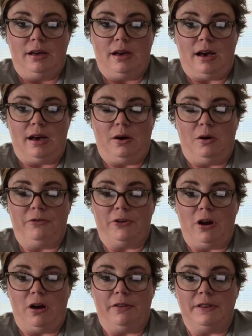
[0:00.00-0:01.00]

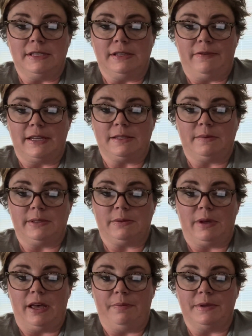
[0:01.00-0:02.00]
Overall, these investments
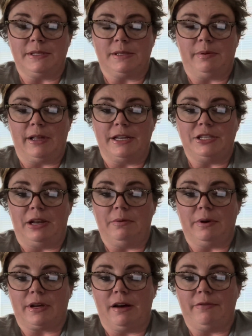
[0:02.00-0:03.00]
will help the supply chain
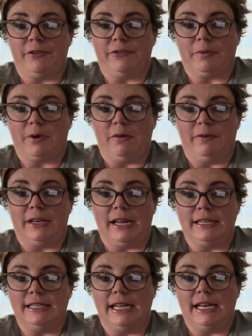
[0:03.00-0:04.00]
recover from
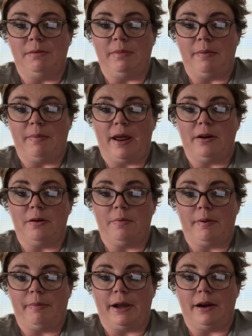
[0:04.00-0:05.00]
COVID-19 and be better
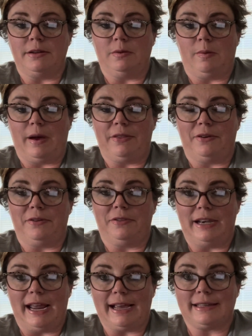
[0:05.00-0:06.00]
prepared to weather
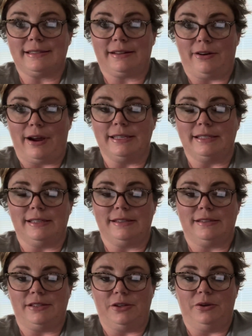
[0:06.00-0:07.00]
the next crisis,
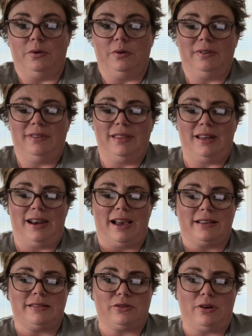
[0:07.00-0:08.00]
too. The
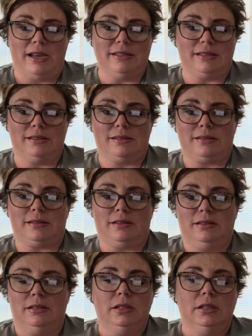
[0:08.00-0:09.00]
next crisis.
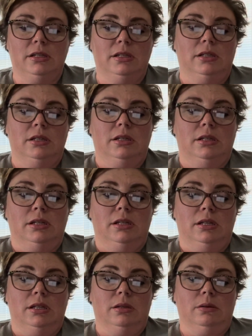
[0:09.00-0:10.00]

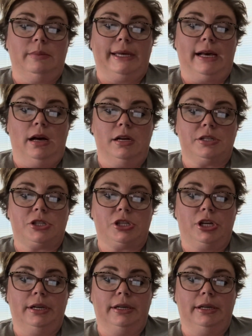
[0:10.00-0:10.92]
Oh, my gosh.